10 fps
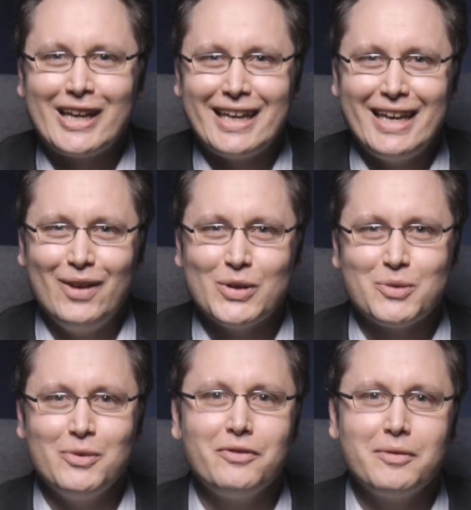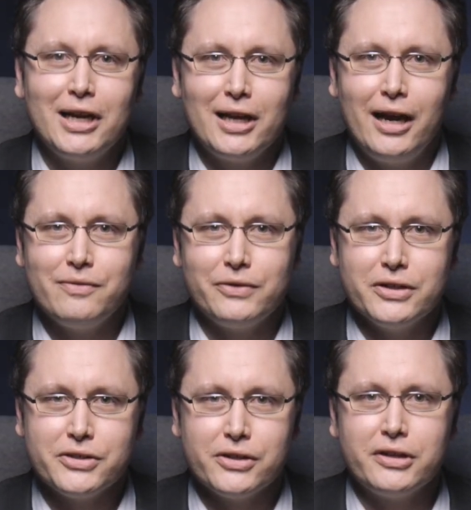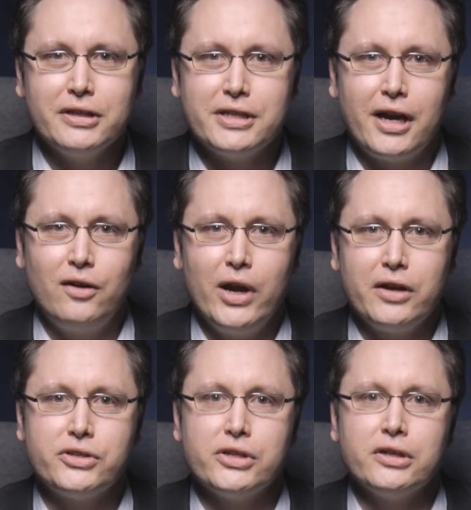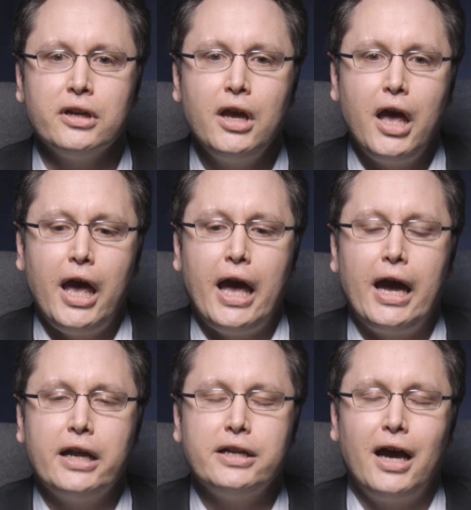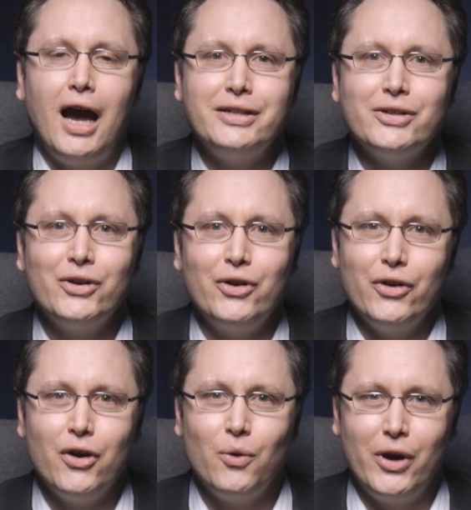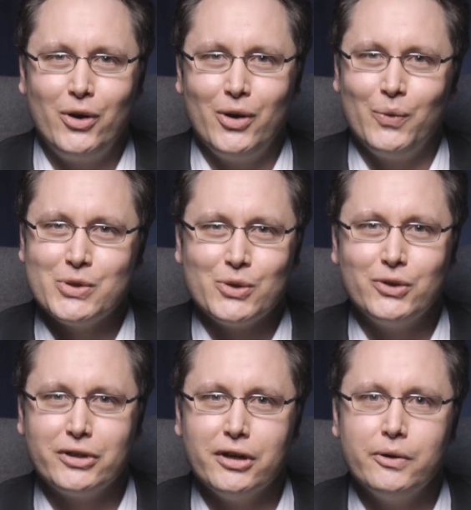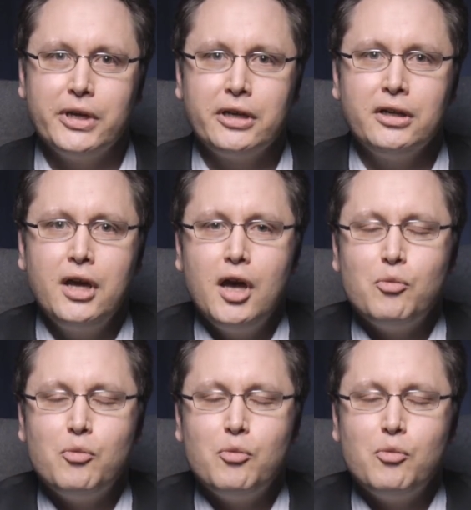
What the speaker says: like He was moving my life in a certain direction, and I didn't know where it was all going,